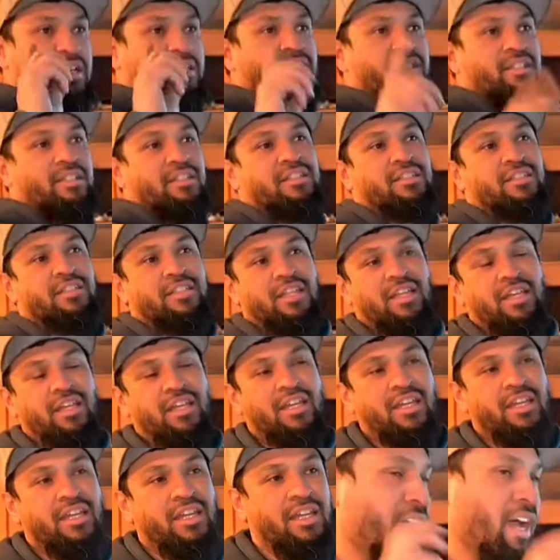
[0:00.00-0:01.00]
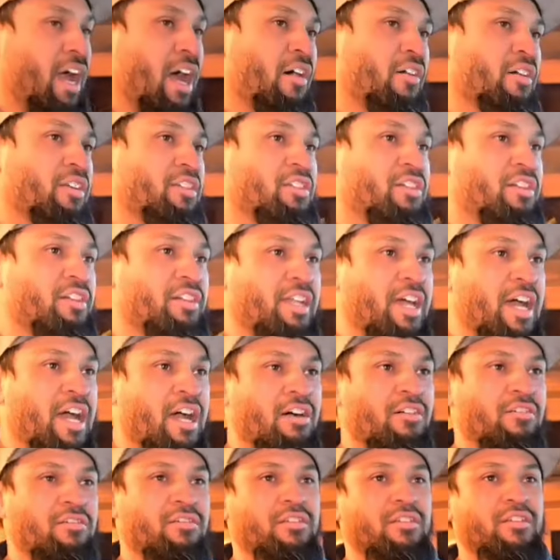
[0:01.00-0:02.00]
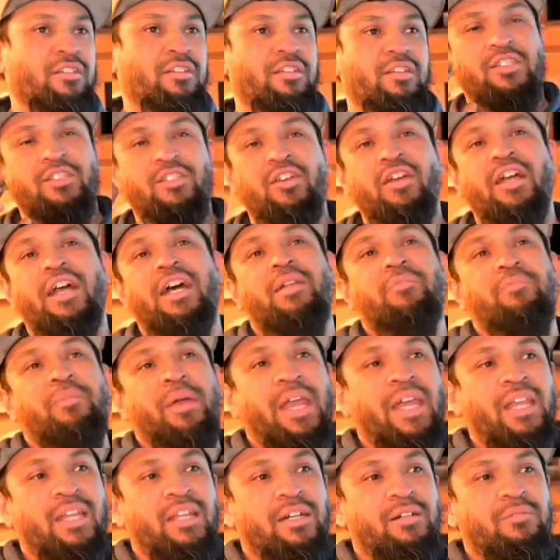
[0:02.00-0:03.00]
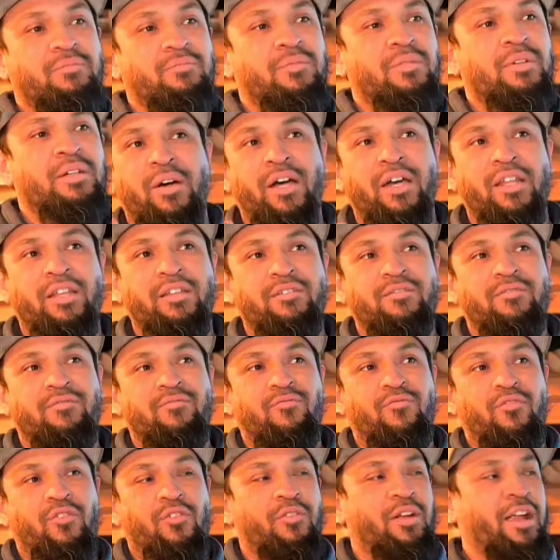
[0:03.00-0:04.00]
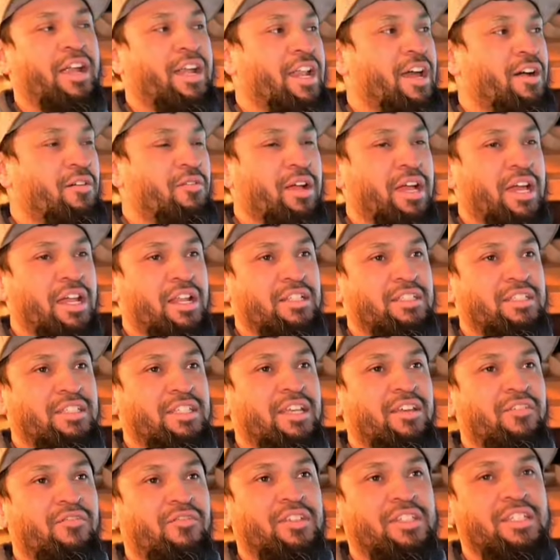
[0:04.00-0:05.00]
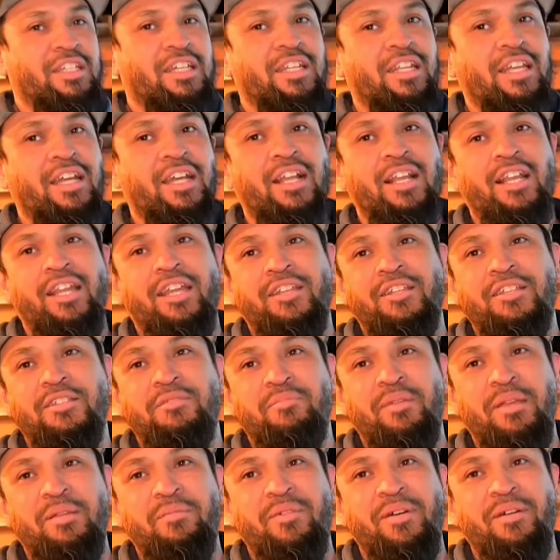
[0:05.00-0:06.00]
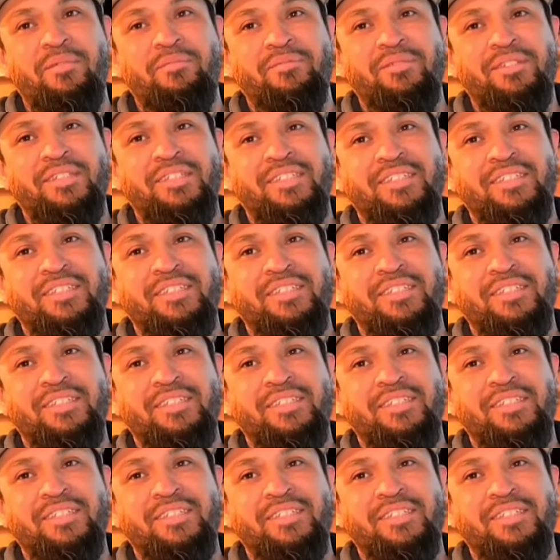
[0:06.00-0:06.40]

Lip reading: gonna see how it turned out. We still gotta paint them, but for right now, we gotta see if it's gonna clear the speed bumps.